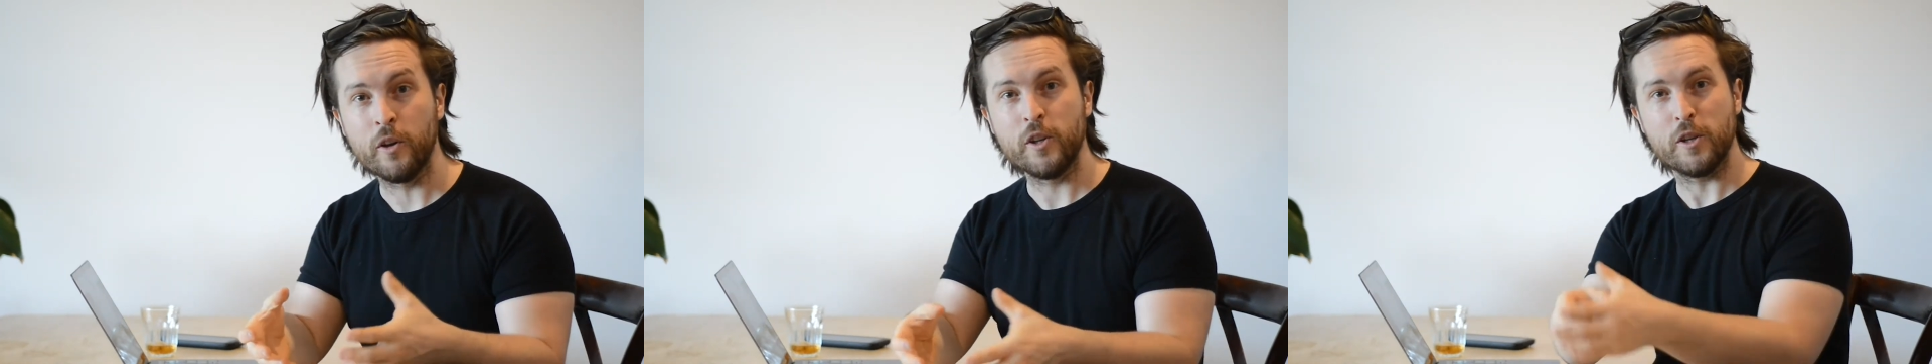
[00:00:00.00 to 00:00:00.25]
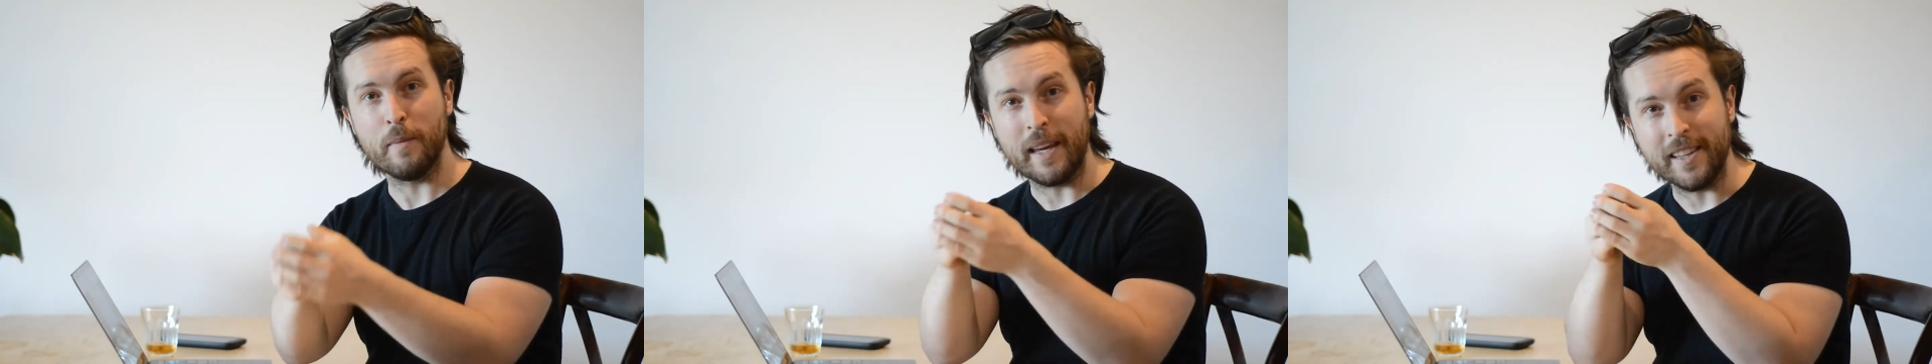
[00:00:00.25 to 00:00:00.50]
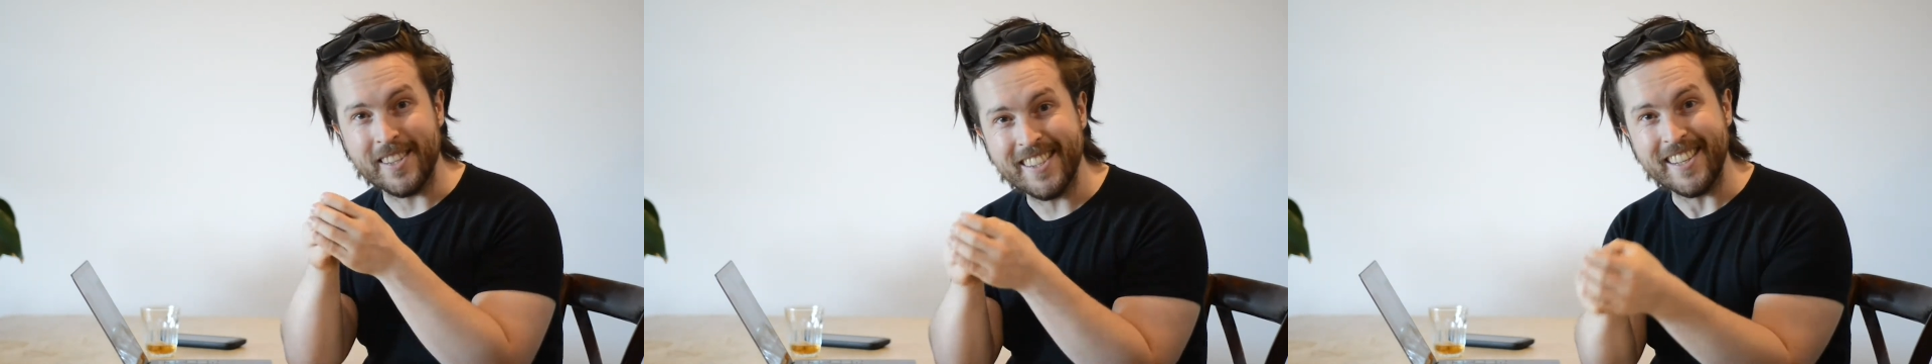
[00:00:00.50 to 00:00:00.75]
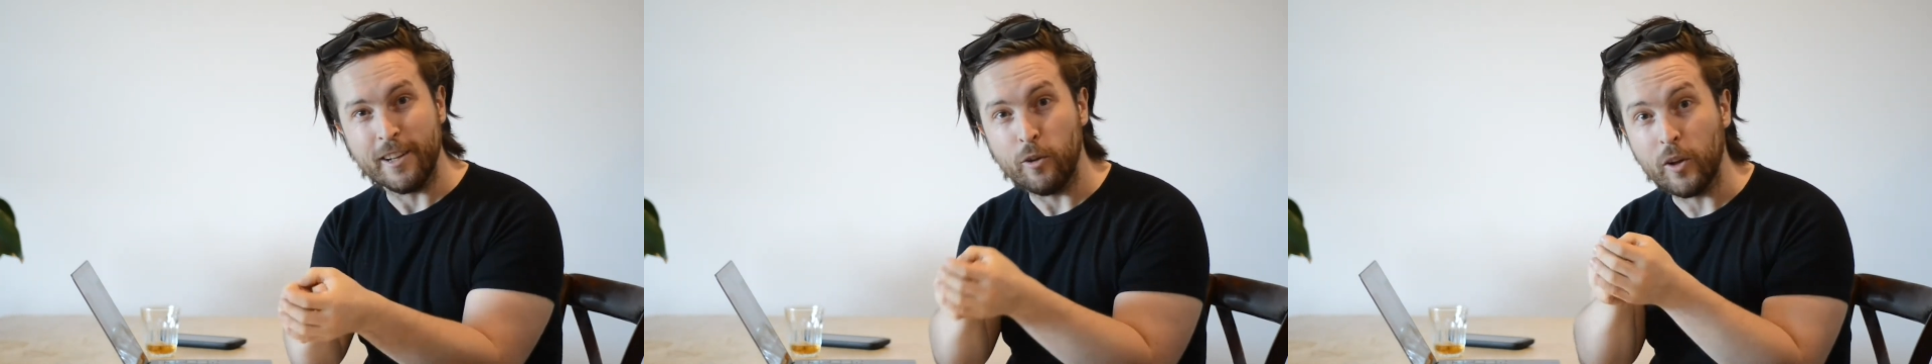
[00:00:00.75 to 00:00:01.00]
to make a
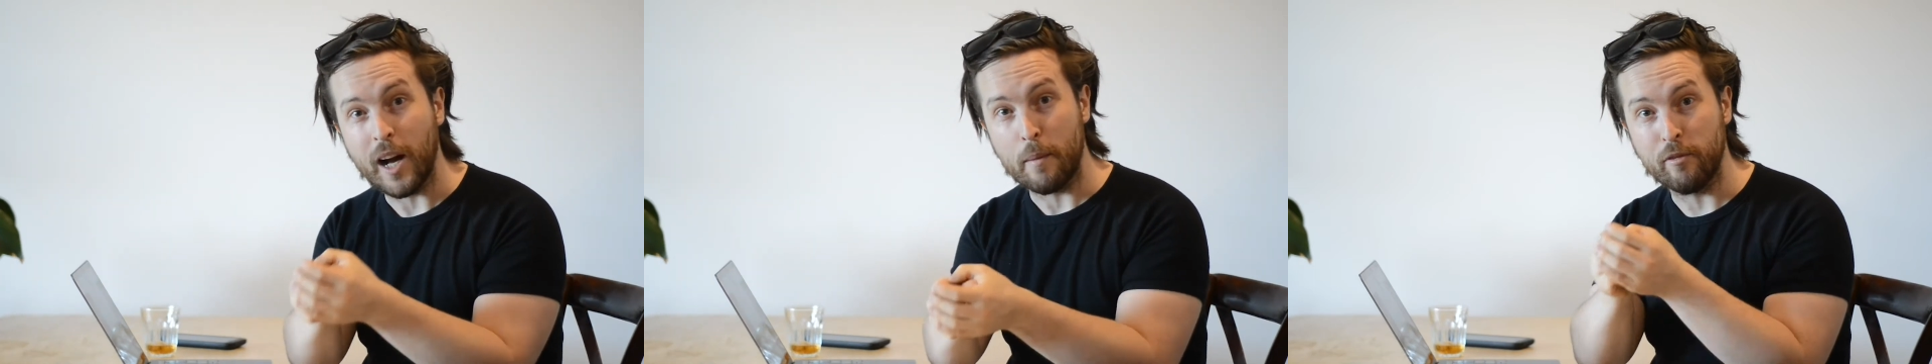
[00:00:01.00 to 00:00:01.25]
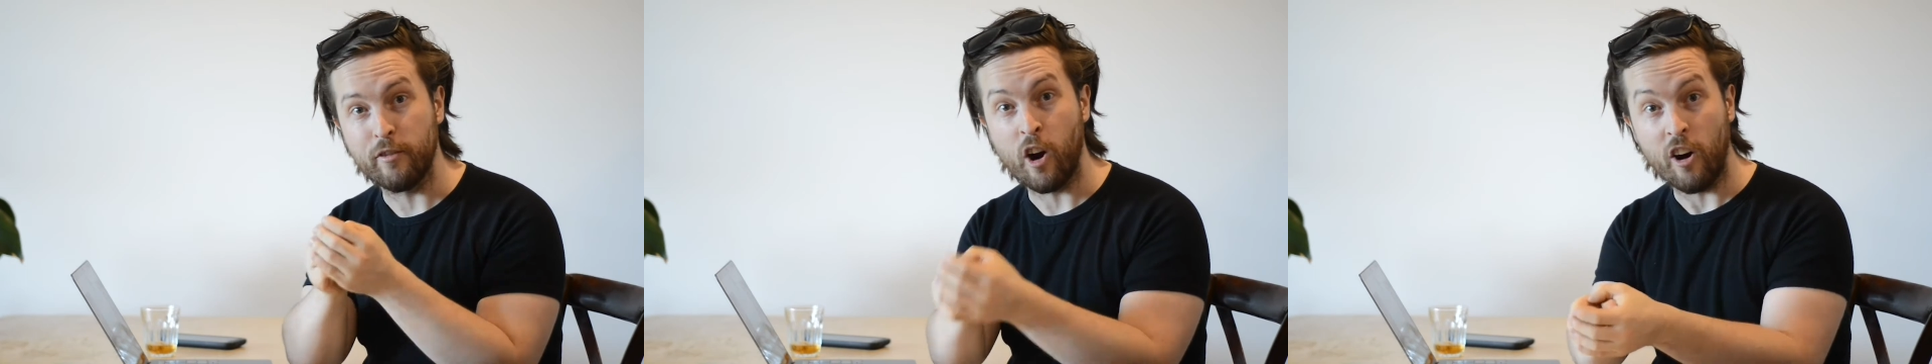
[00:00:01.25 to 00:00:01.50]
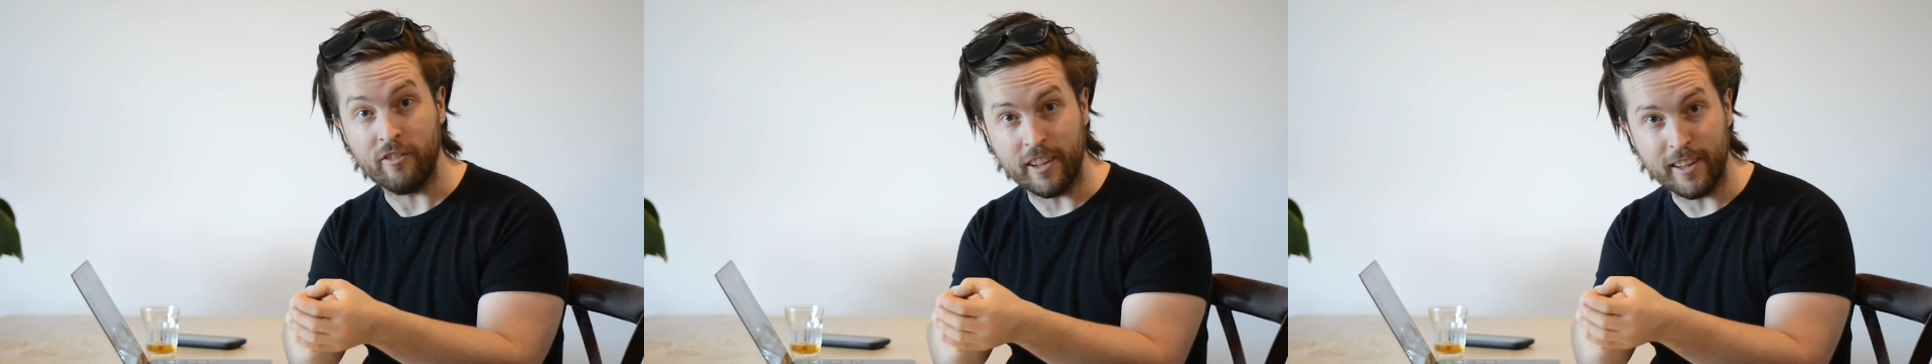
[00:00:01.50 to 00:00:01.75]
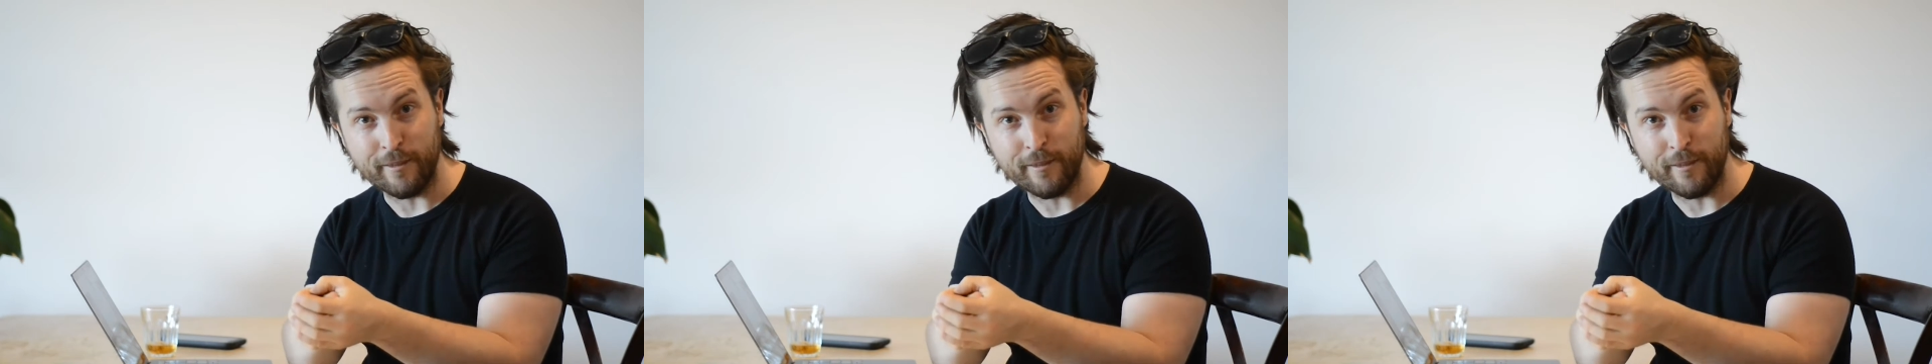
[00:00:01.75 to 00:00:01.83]
single cup of coffee.